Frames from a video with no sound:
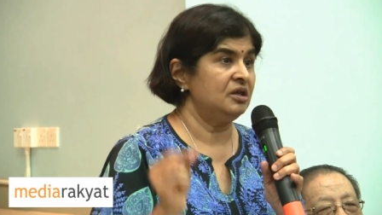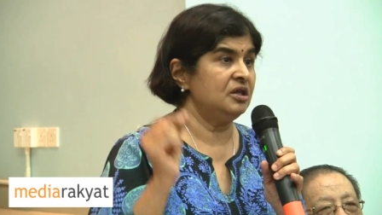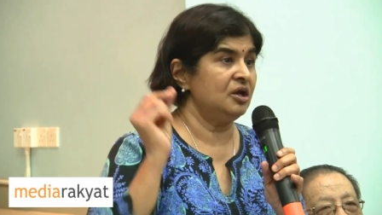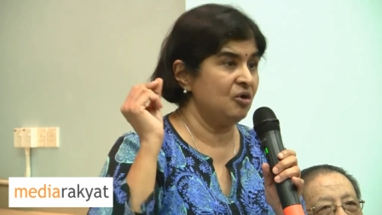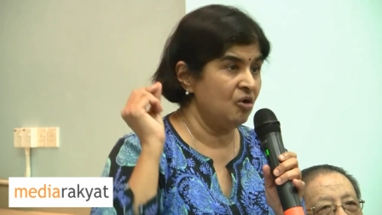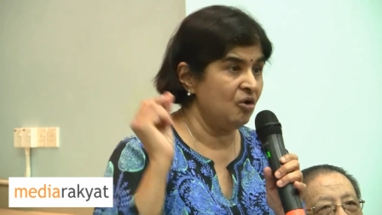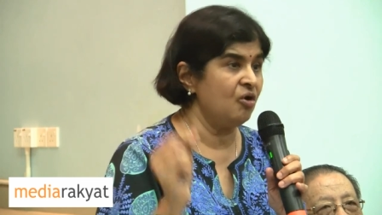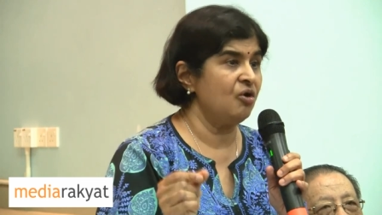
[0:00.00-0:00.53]
the
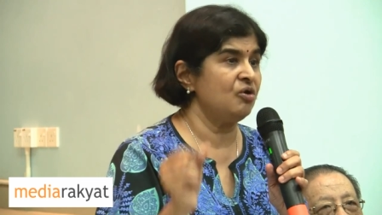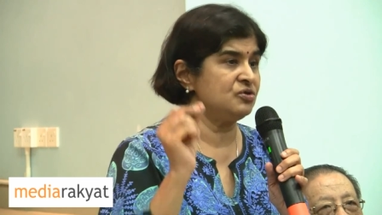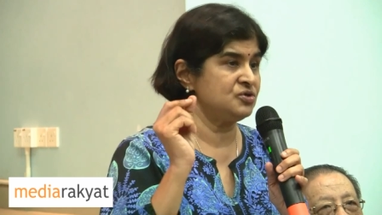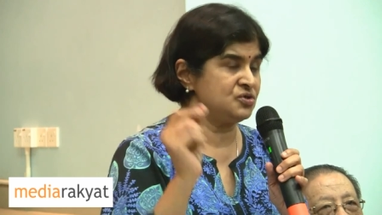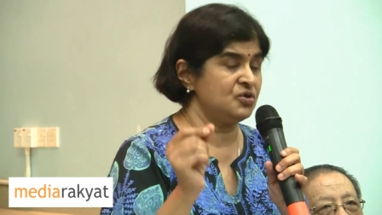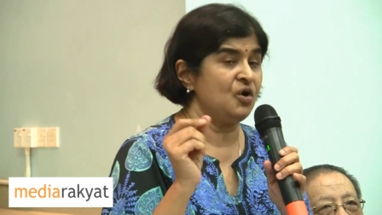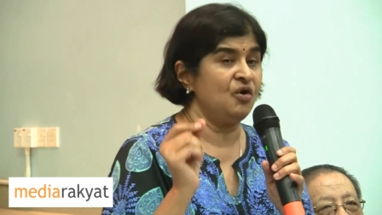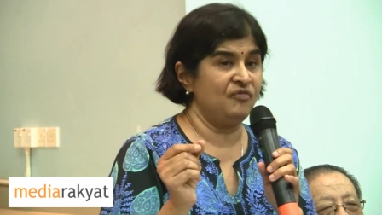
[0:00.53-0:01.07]

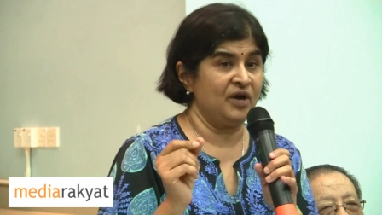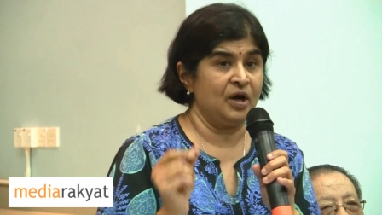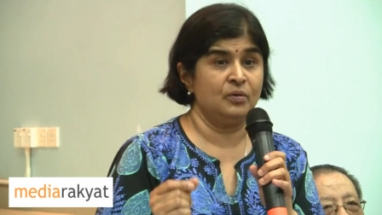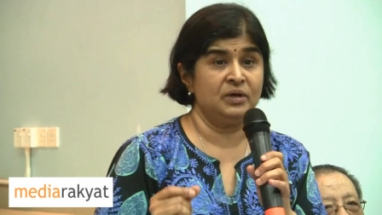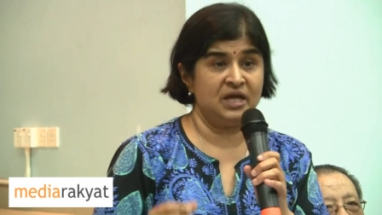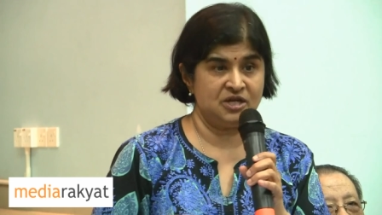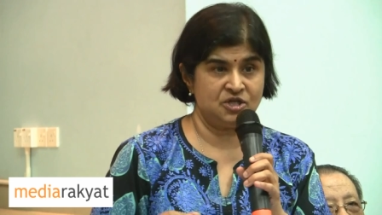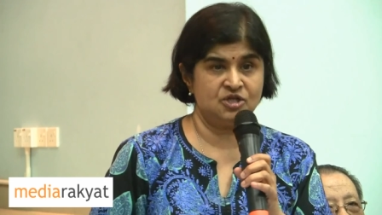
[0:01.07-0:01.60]
cause of
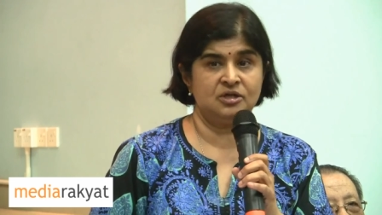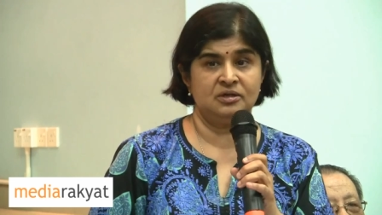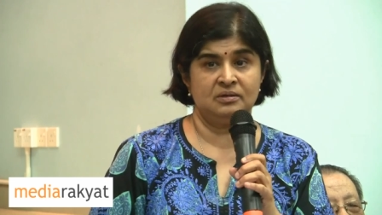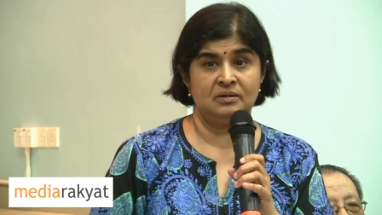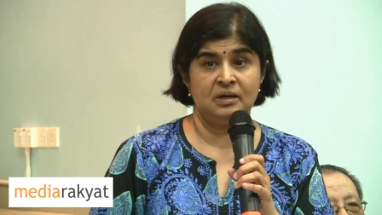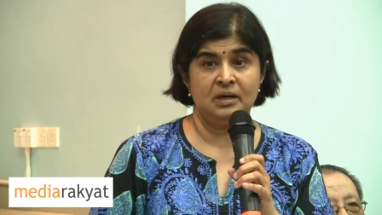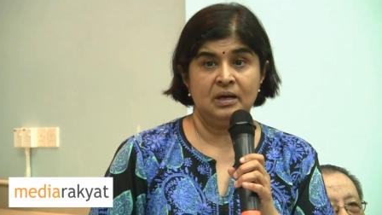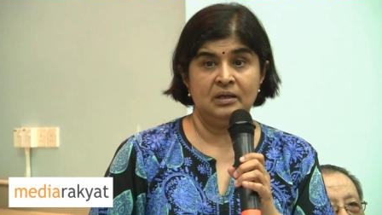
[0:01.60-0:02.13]
our nation.
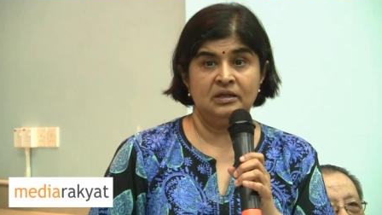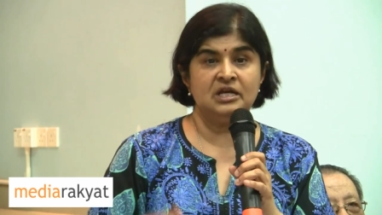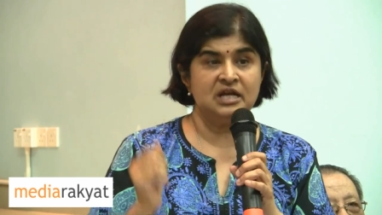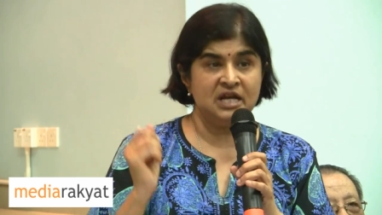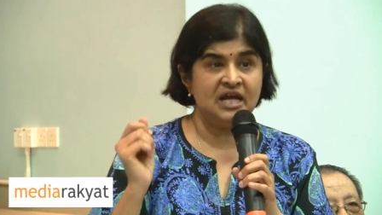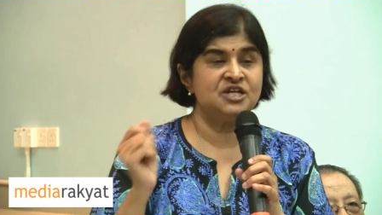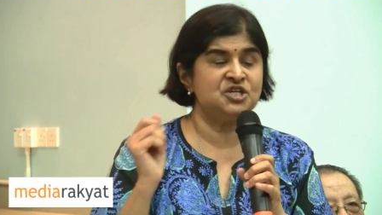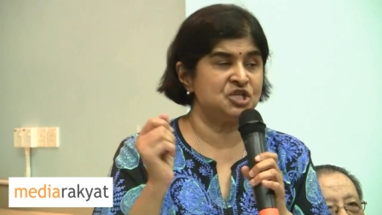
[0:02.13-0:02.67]
The
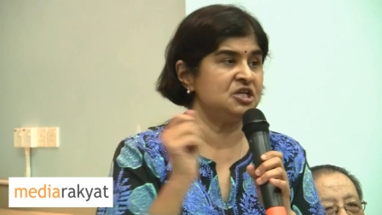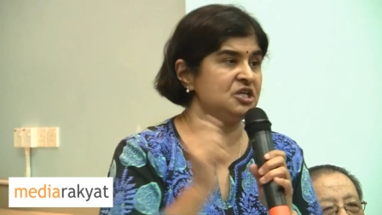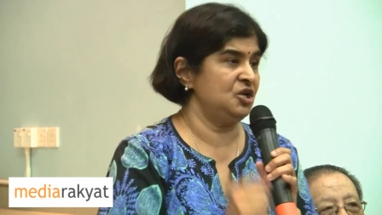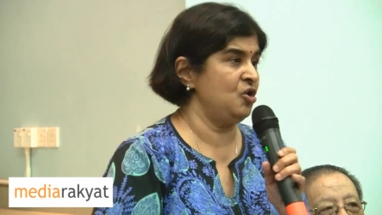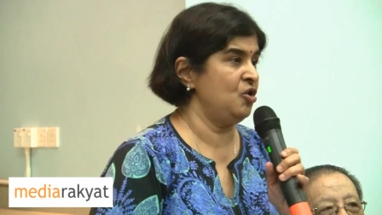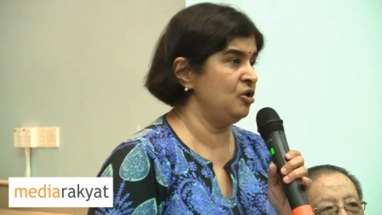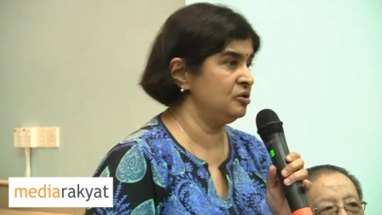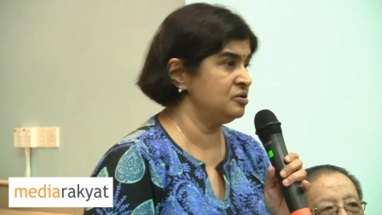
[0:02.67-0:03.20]
nation
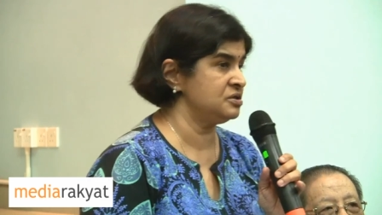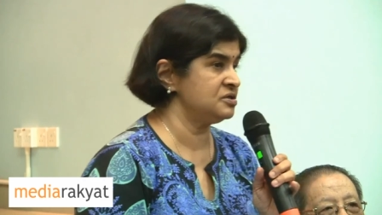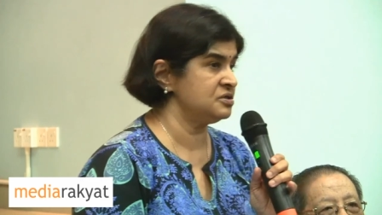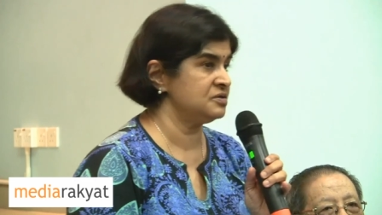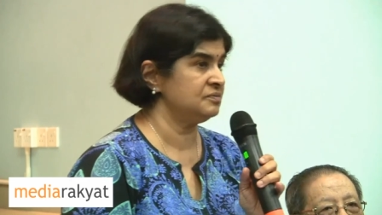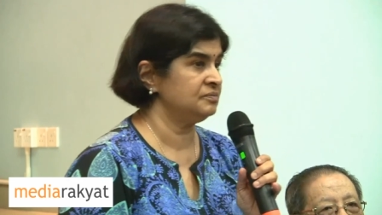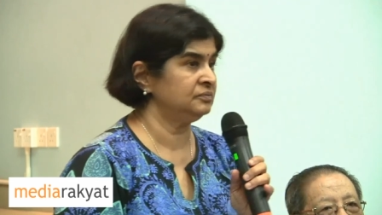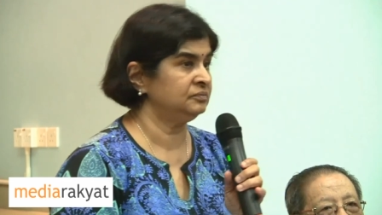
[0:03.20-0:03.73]

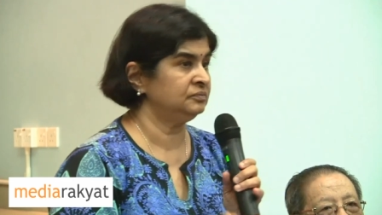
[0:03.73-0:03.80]
calls.